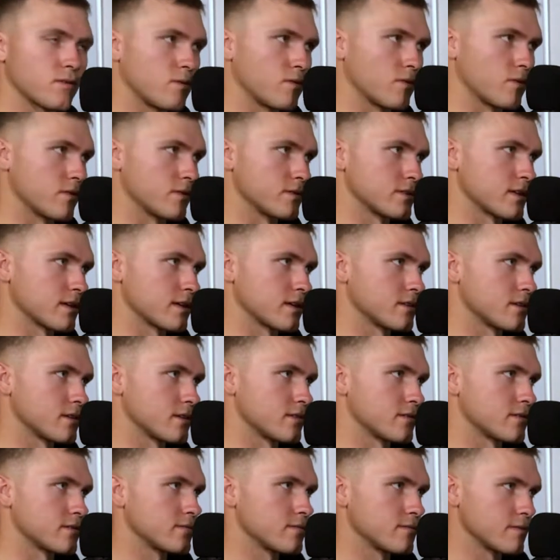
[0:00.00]
or it's like
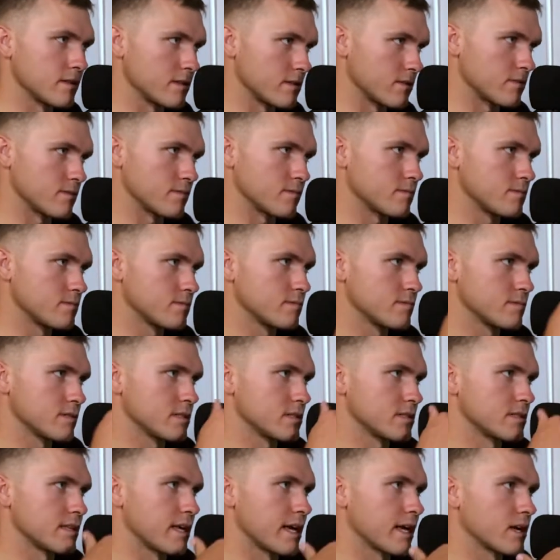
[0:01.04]
a little
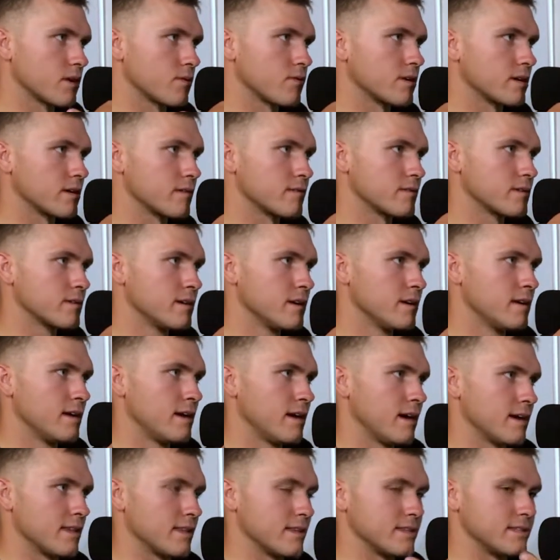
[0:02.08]
snack or whatever.
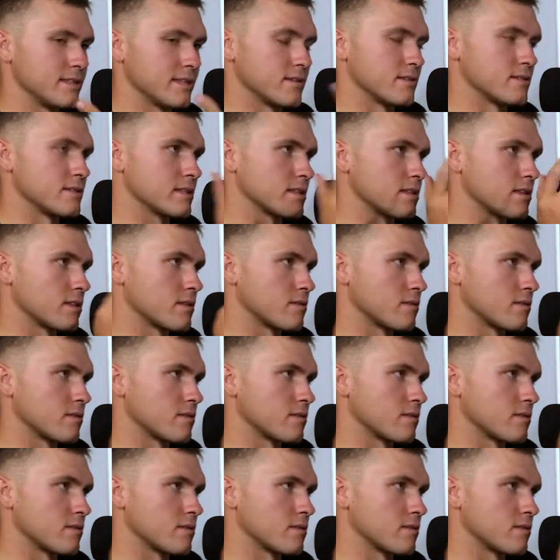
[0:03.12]
And then dinner's like the